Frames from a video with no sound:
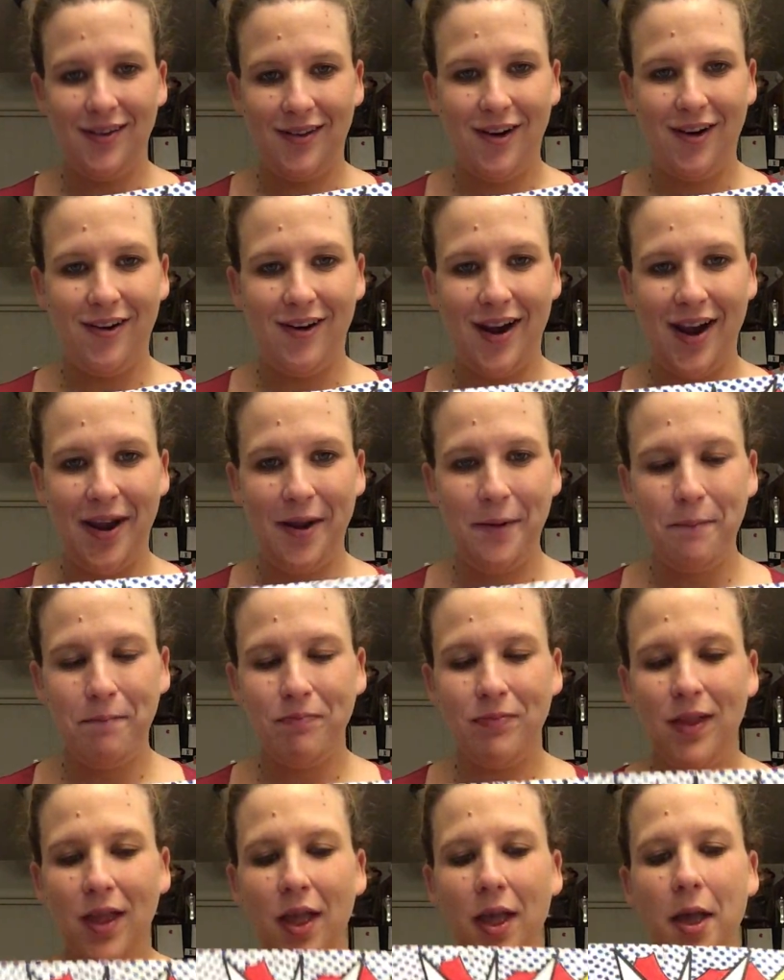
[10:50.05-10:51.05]
All right?
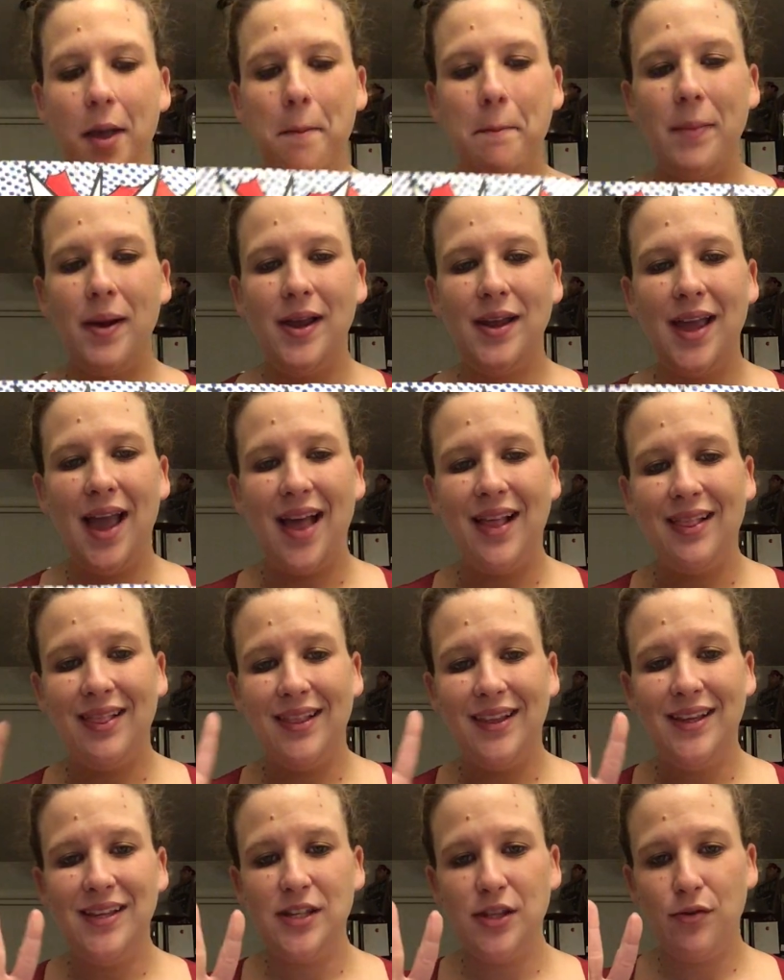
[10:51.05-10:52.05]
But at
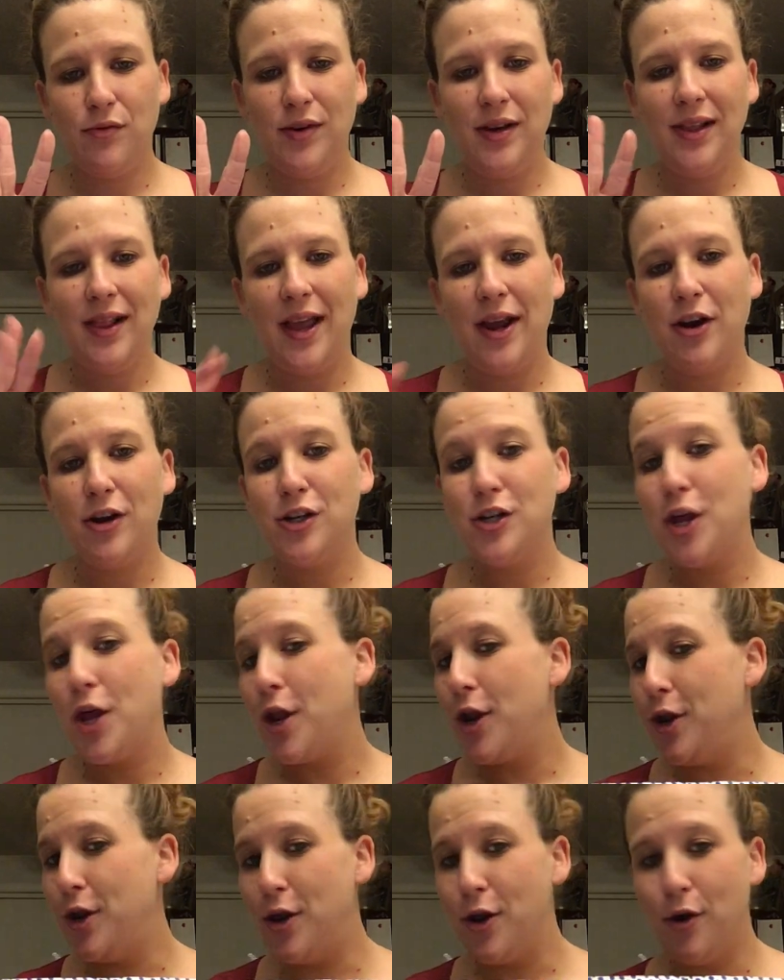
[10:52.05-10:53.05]
least 3 layers,
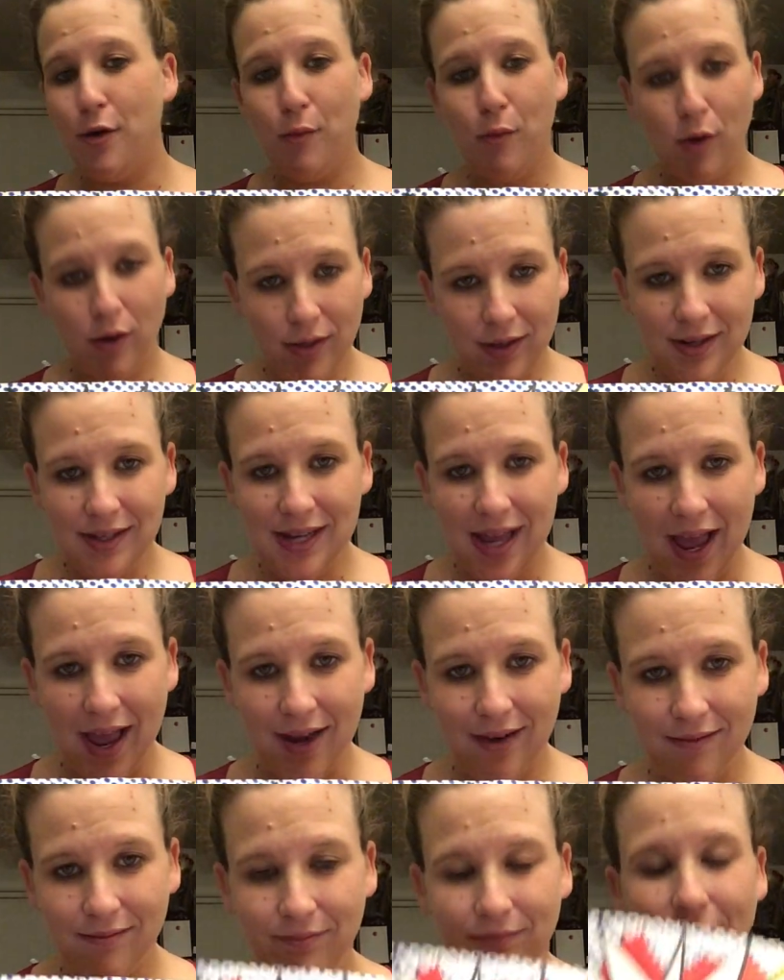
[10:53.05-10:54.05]
no more than
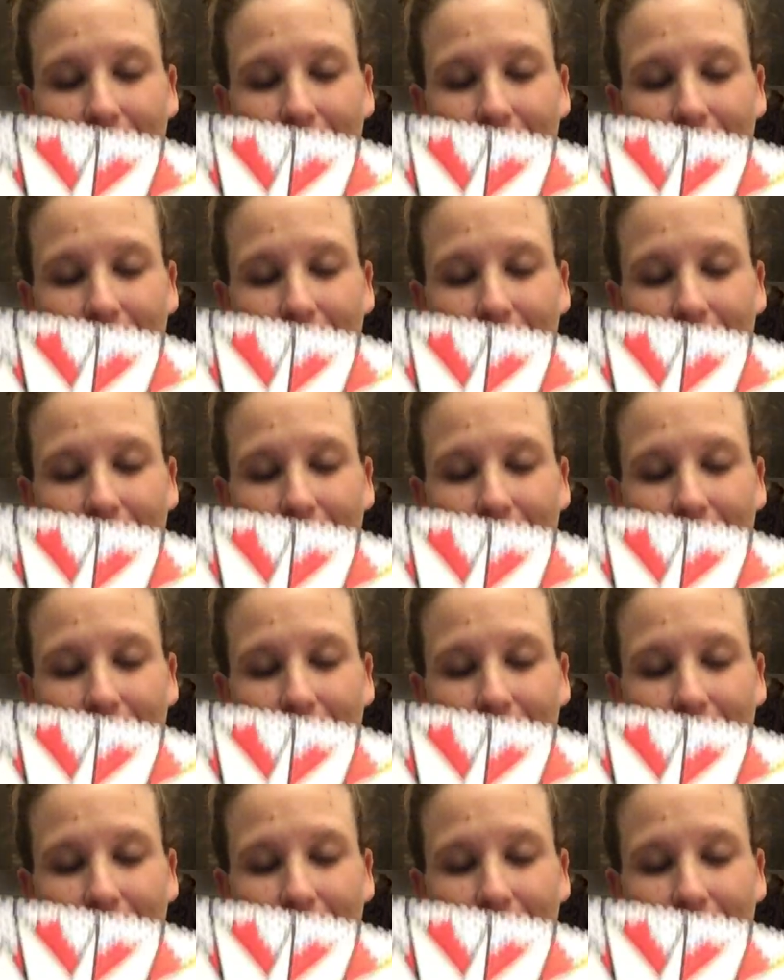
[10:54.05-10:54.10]
10.